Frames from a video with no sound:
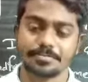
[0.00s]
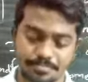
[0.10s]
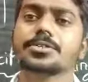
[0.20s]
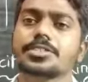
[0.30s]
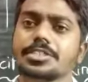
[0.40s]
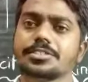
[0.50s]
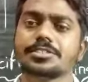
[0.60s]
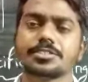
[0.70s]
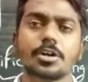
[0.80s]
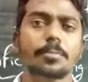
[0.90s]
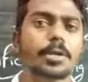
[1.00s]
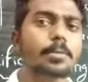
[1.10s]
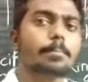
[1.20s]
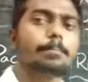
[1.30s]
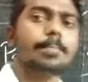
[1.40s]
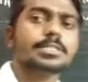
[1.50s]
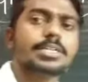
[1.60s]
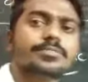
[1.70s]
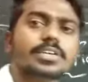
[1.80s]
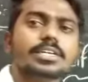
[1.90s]
To this topic of
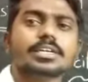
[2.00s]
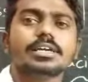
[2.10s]
Pacific